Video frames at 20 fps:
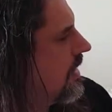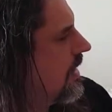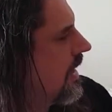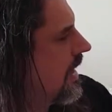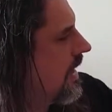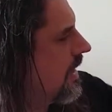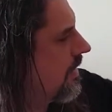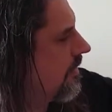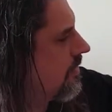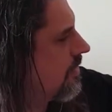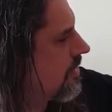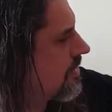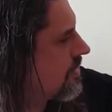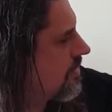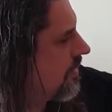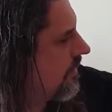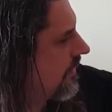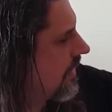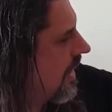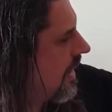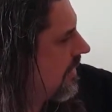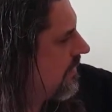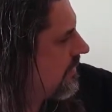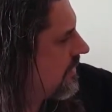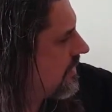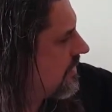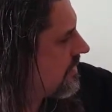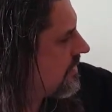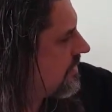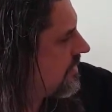And of course, we've got
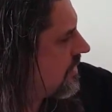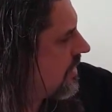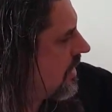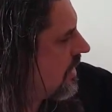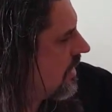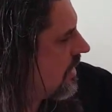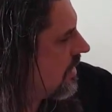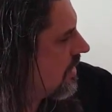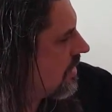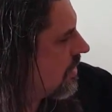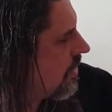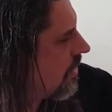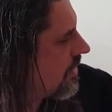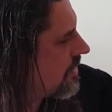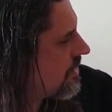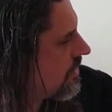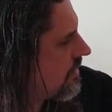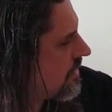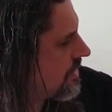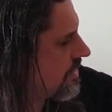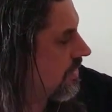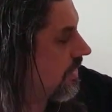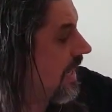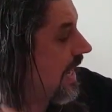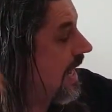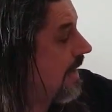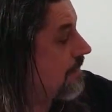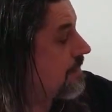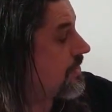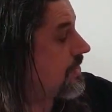this quartz crystal
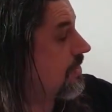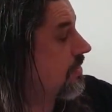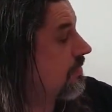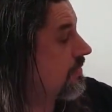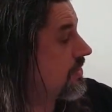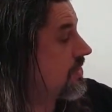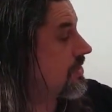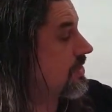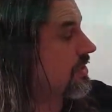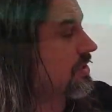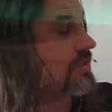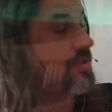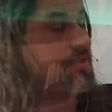capstone, which is going to